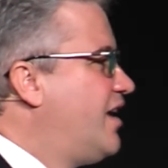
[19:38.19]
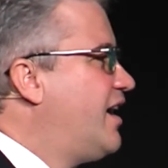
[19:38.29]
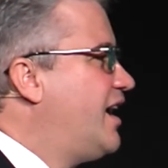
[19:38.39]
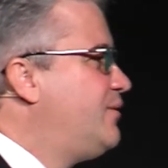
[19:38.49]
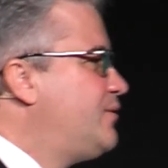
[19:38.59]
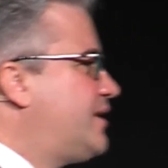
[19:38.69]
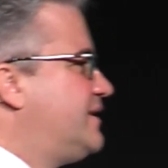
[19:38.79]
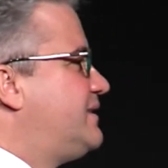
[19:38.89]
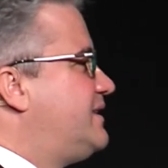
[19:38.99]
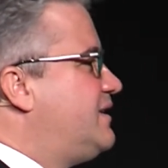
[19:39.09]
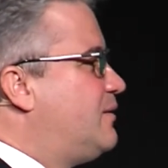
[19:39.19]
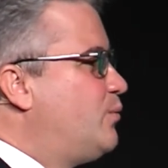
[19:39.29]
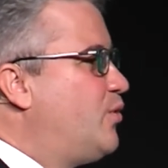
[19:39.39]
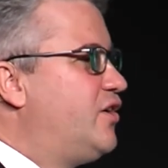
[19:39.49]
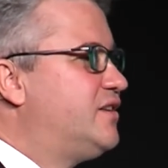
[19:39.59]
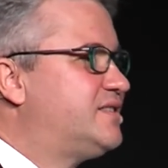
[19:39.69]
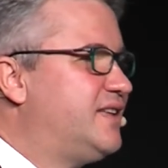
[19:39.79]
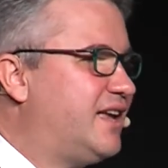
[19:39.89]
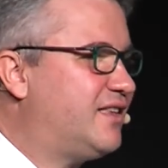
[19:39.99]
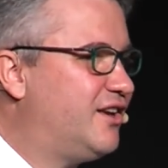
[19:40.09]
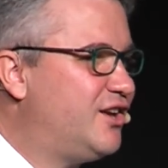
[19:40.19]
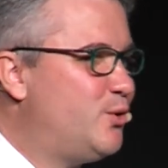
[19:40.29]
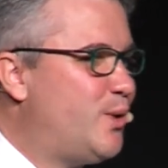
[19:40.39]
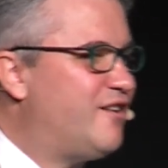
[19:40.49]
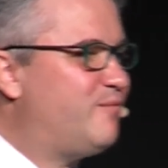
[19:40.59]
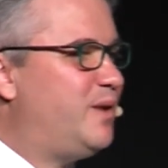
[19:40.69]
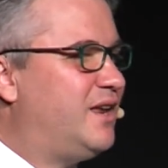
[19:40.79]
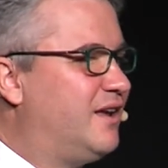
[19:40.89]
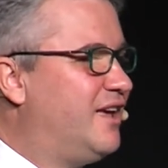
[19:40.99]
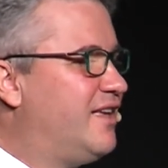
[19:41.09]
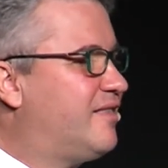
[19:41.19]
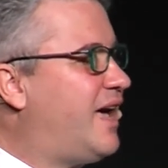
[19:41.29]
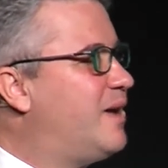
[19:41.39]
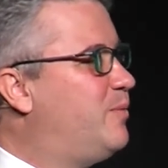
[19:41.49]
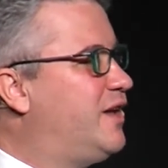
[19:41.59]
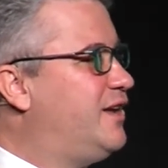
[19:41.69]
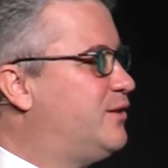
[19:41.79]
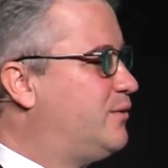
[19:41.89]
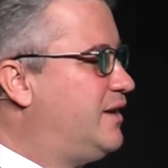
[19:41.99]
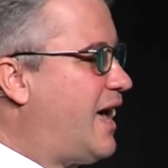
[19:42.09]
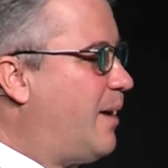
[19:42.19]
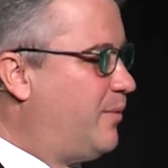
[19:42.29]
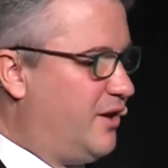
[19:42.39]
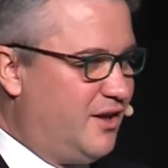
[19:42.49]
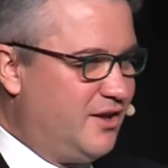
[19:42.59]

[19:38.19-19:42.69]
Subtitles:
and you can see the words that you have been typing into the app,